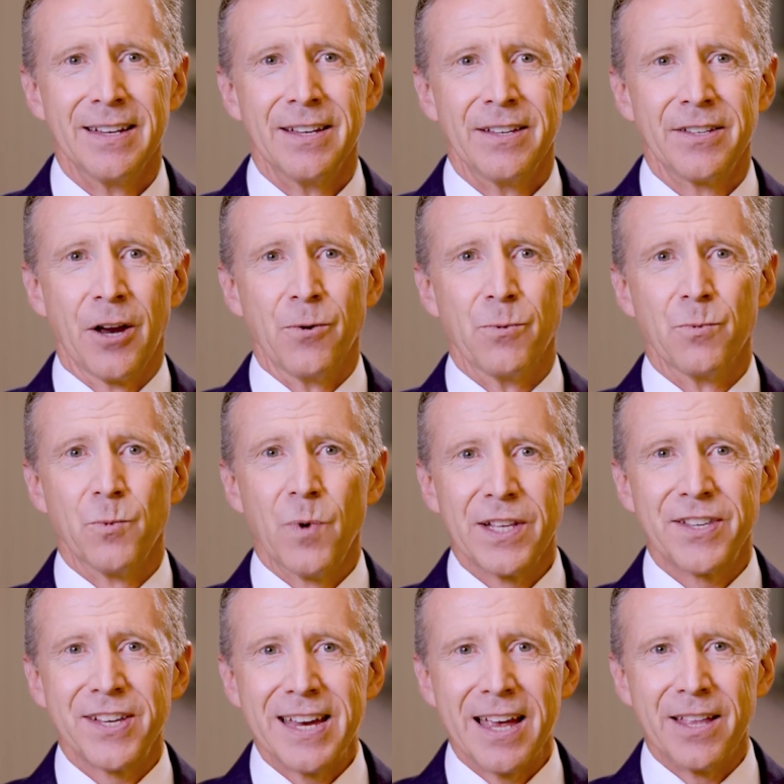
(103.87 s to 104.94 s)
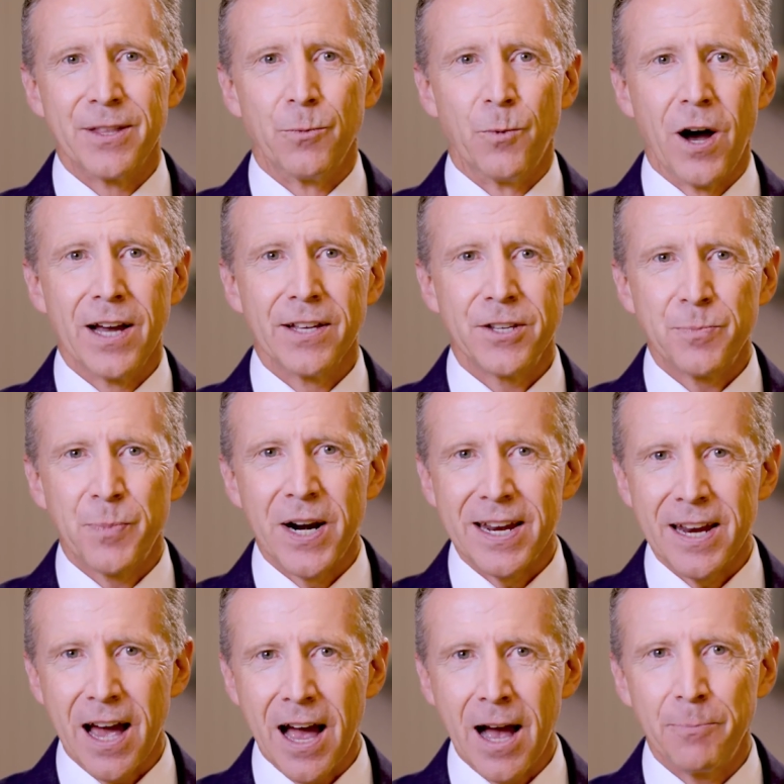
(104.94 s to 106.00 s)
So once again, the
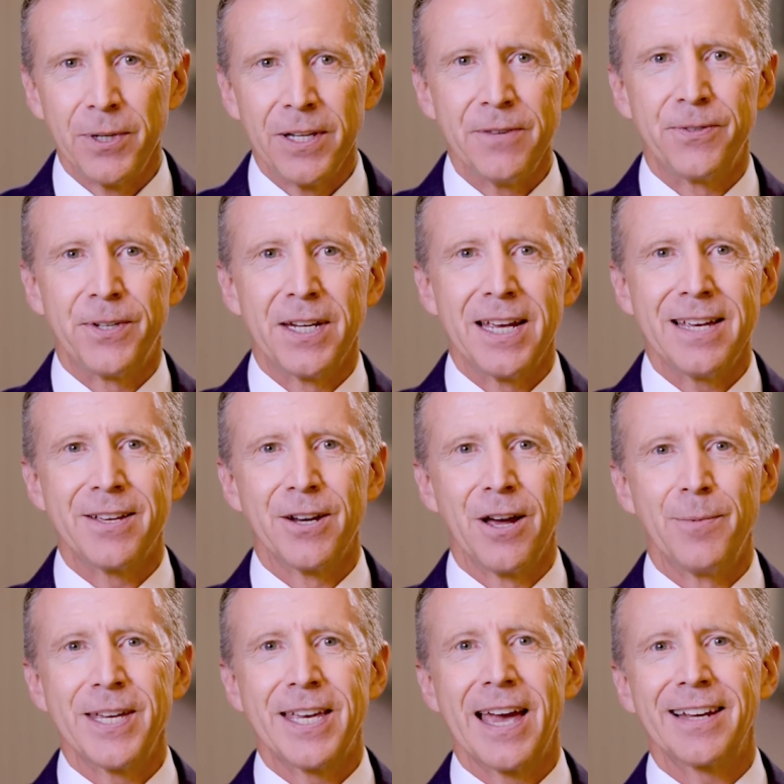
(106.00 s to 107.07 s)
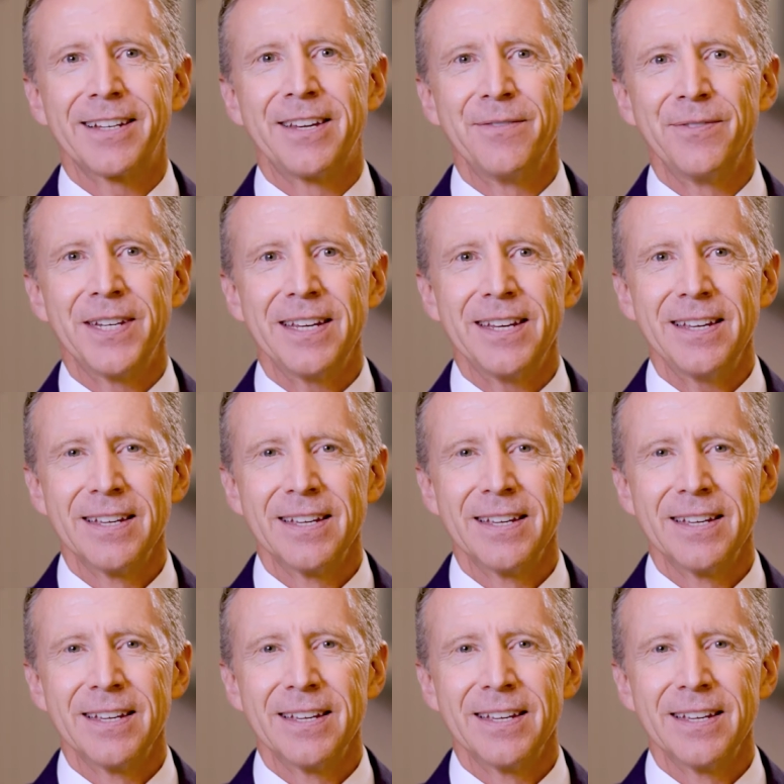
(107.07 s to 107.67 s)
widespread uplift in economic activity